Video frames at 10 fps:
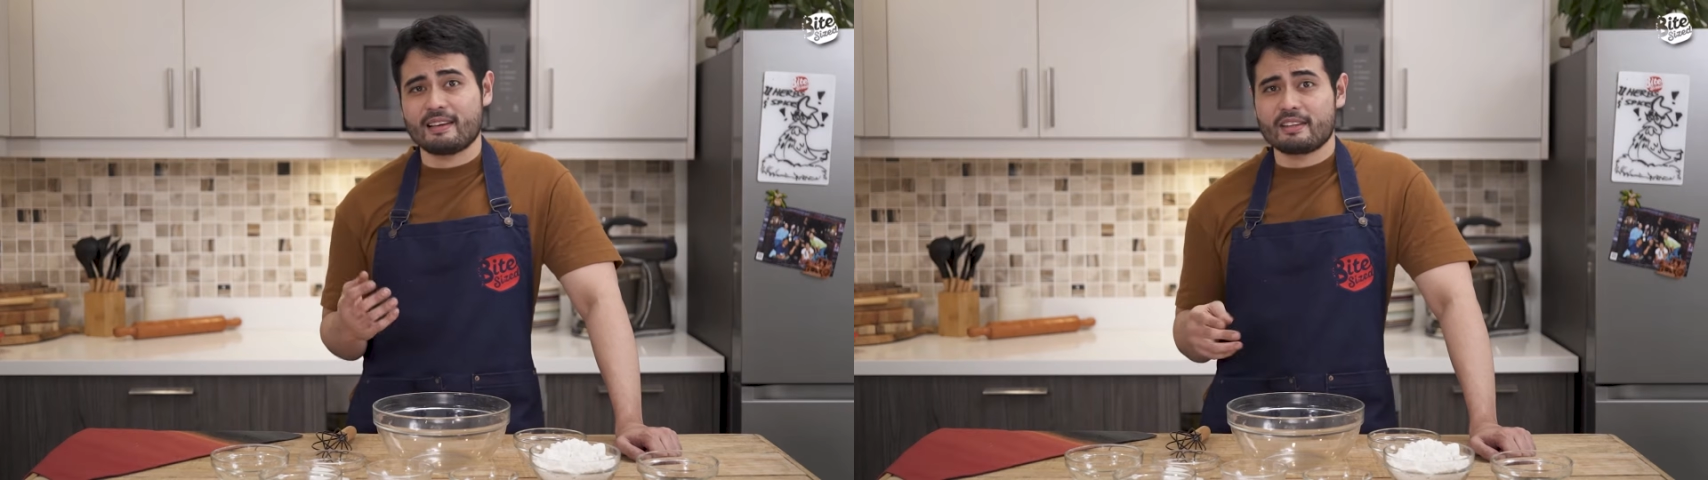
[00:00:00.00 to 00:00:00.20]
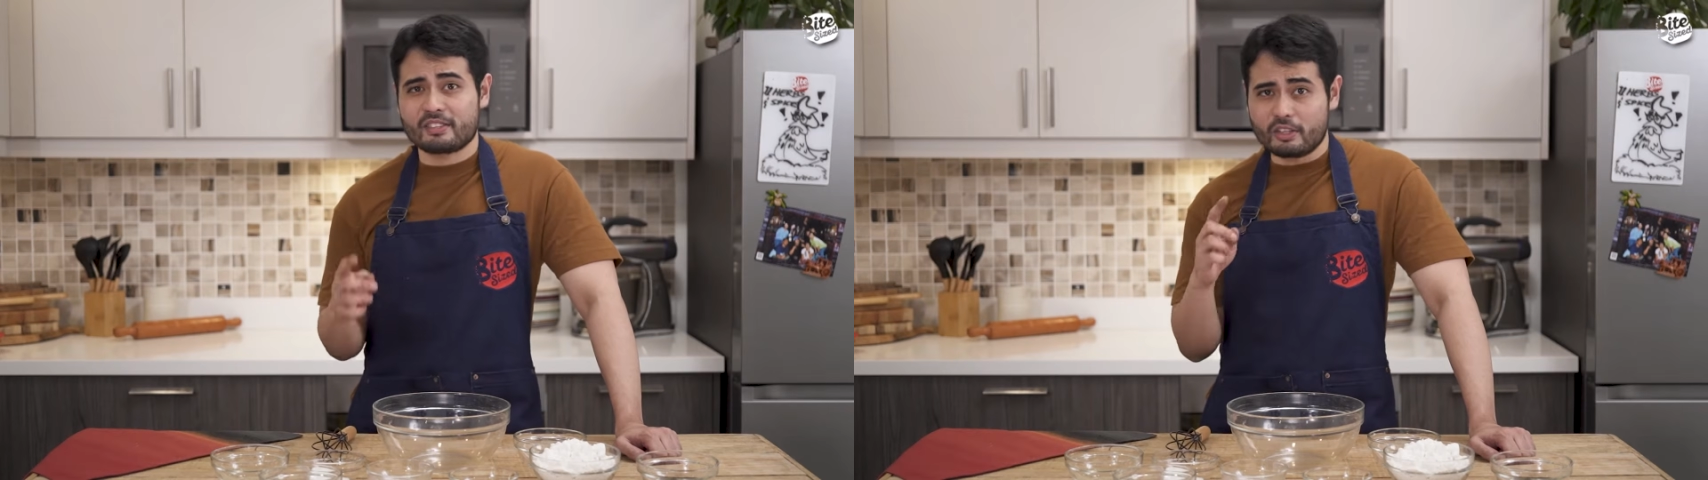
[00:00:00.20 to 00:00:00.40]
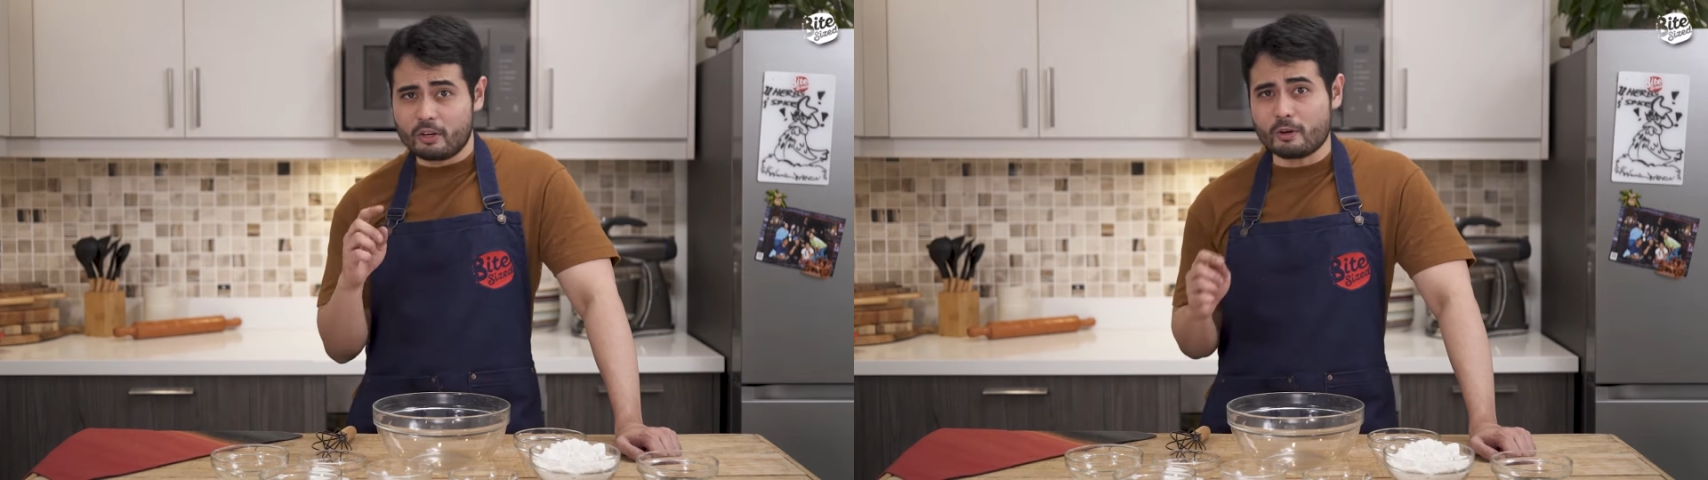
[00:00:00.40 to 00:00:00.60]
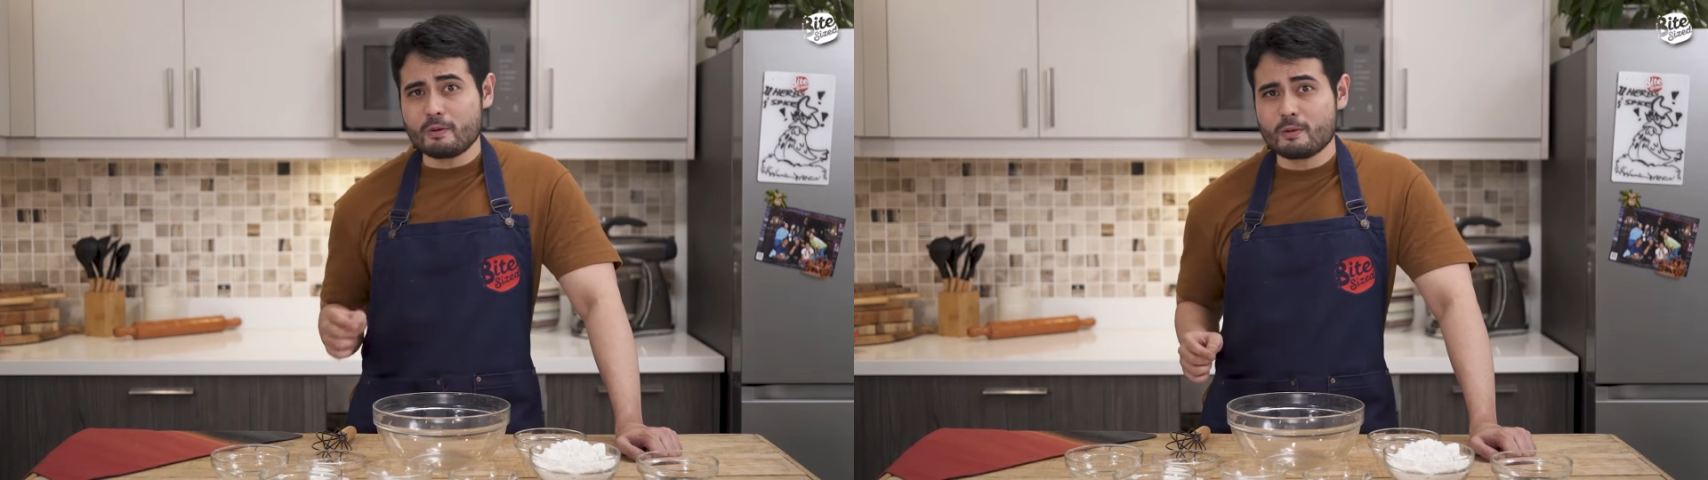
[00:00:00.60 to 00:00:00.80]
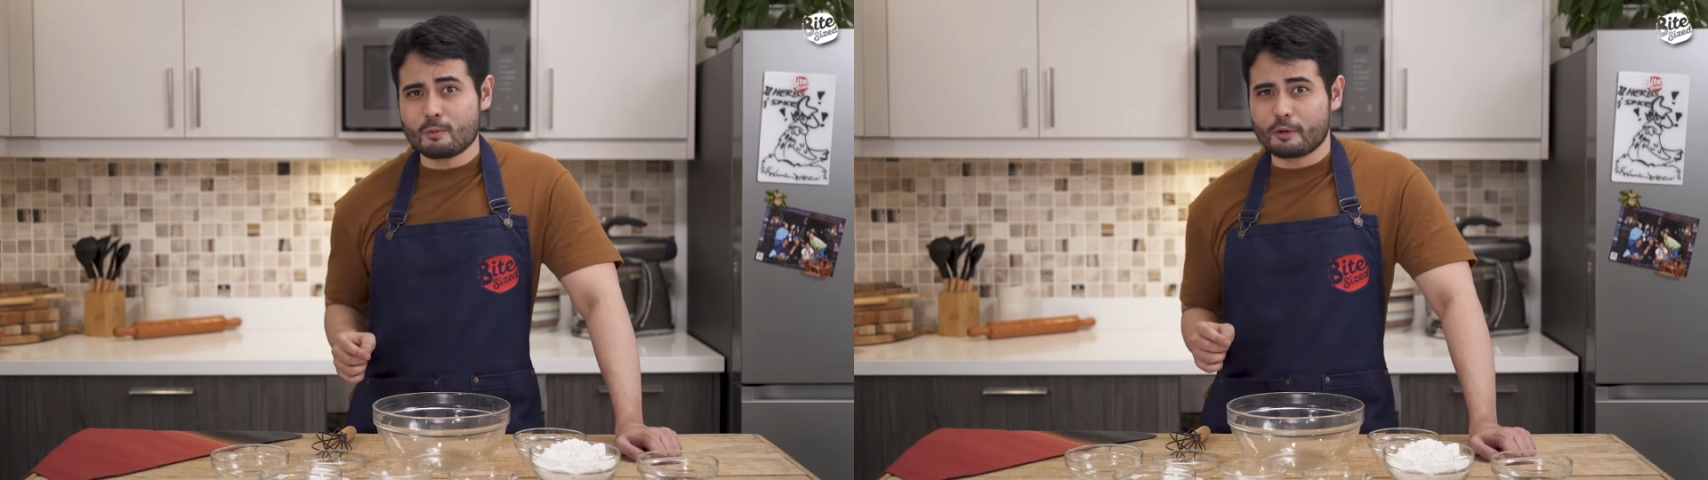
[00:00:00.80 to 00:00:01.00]

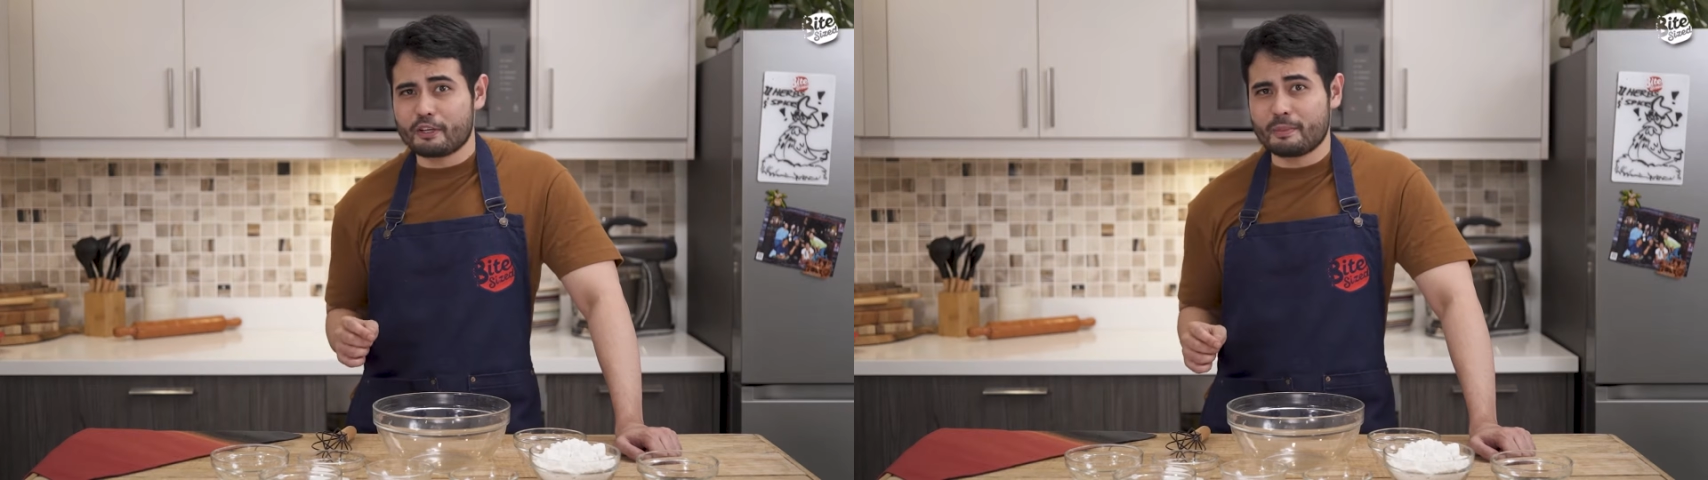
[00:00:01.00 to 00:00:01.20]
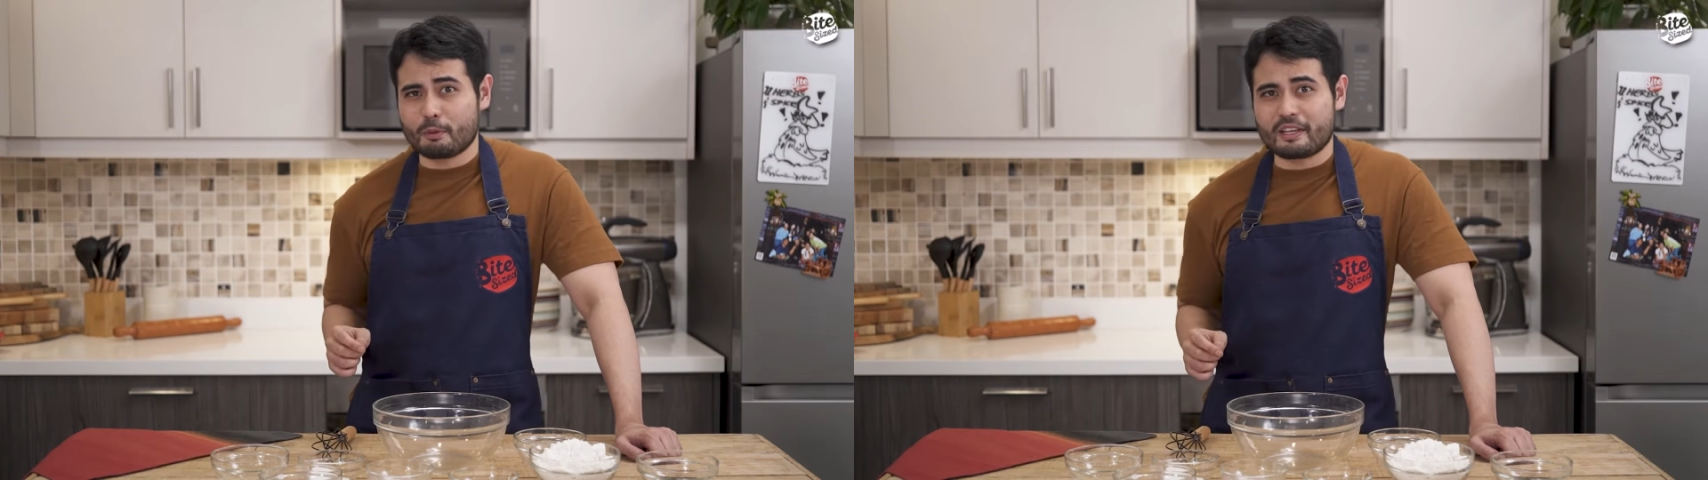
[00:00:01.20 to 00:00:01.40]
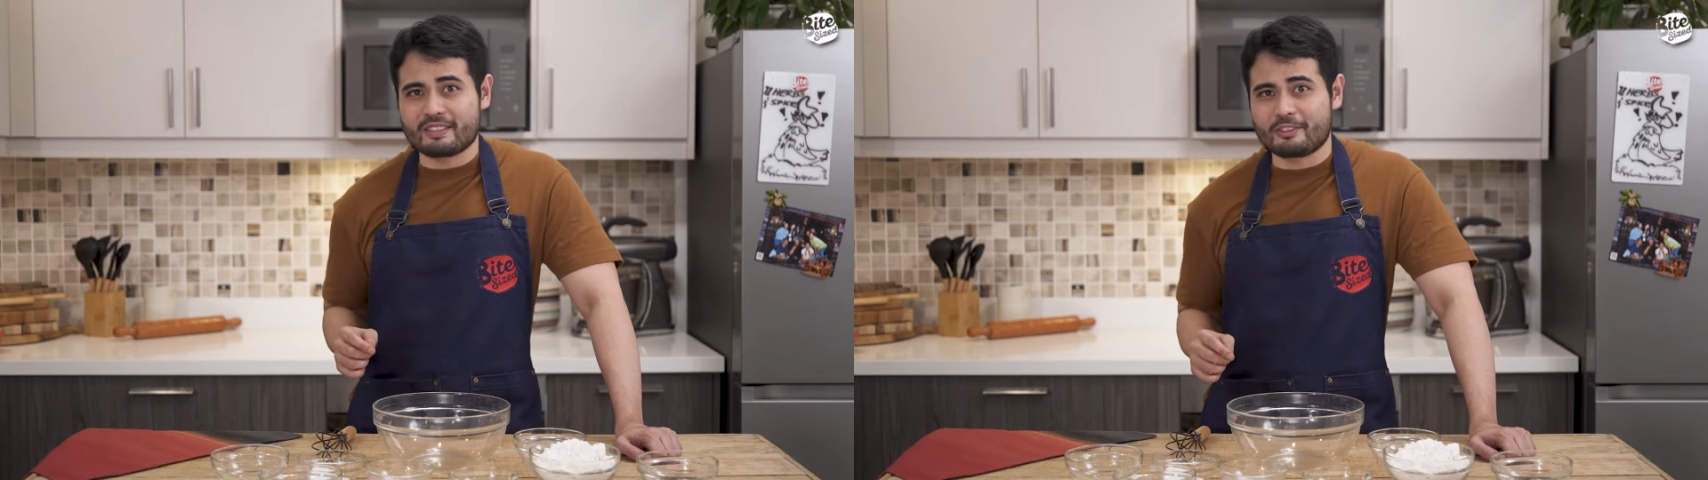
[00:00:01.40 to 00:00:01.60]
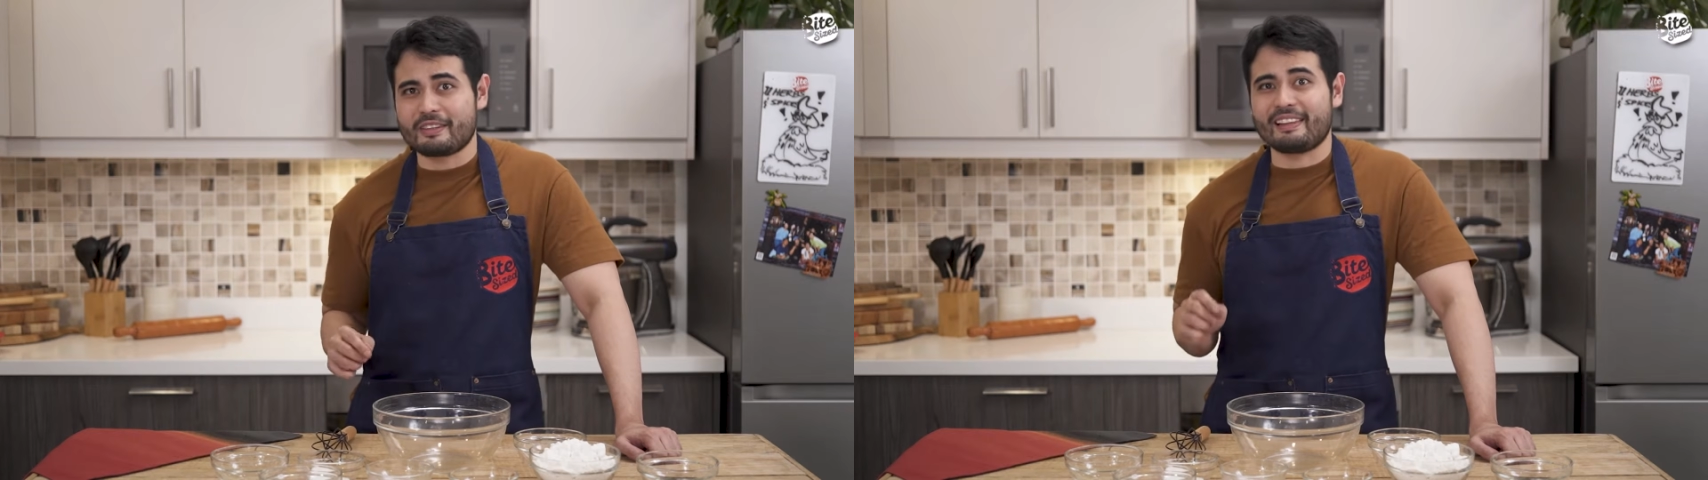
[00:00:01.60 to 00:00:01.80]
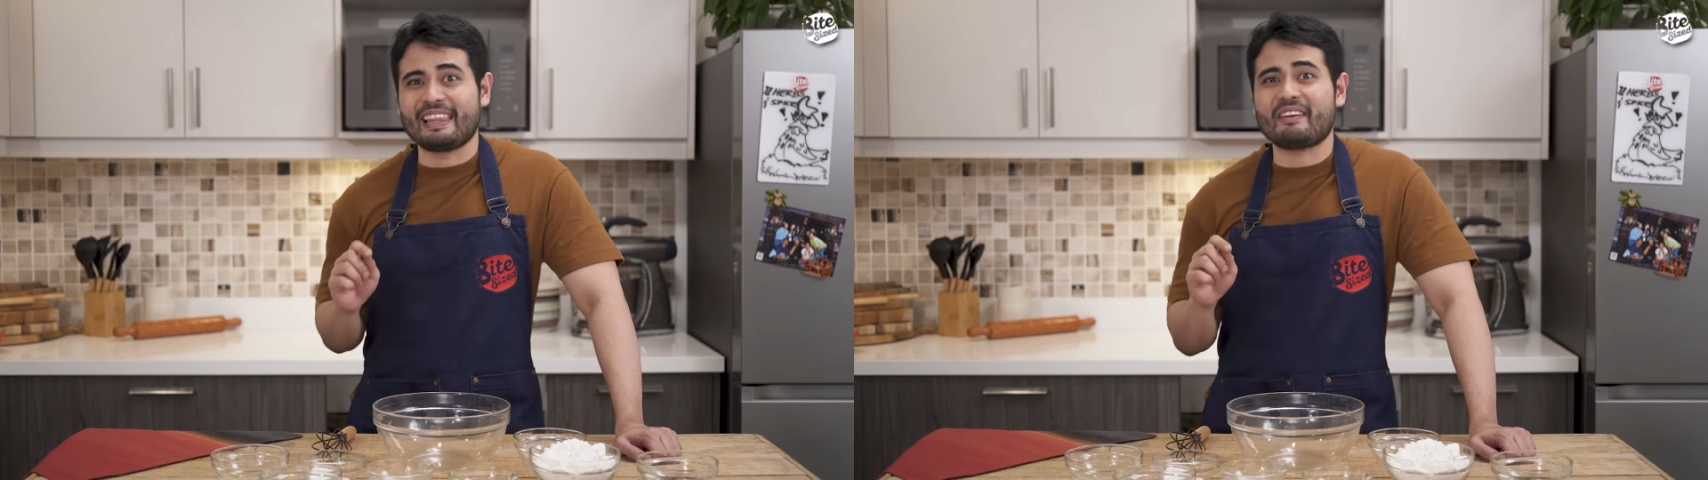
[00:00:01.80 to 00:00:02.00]
So, we're gonna break into
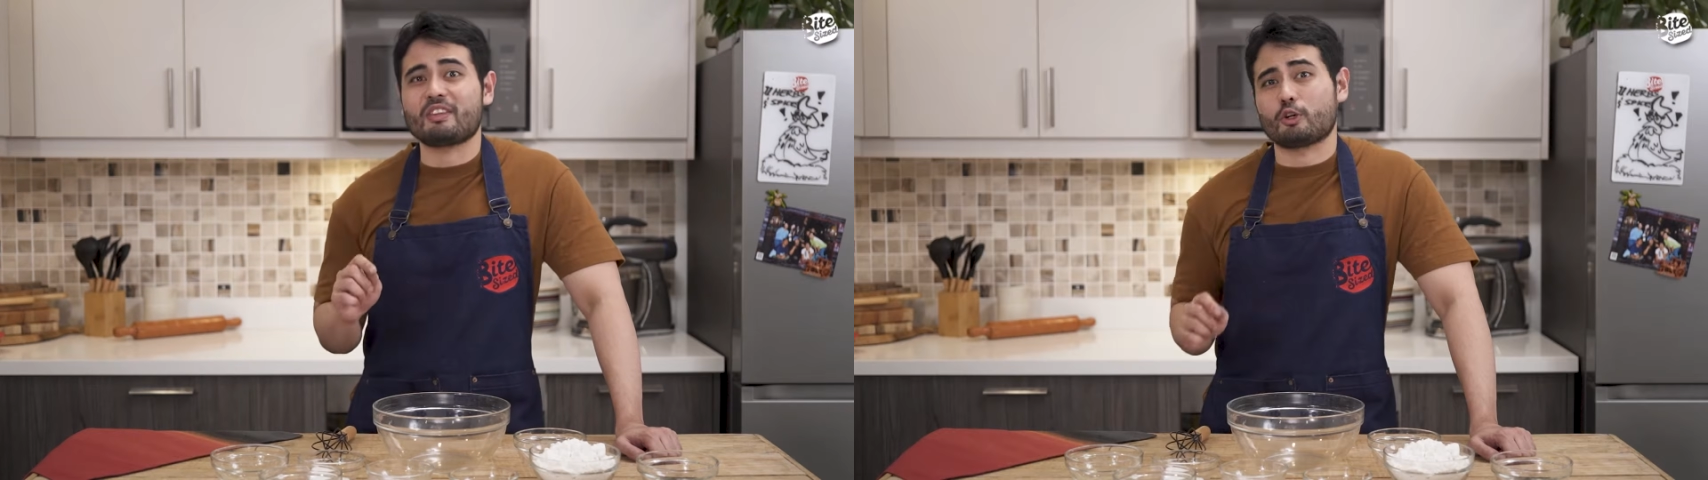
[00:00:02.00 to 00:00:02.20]
the 11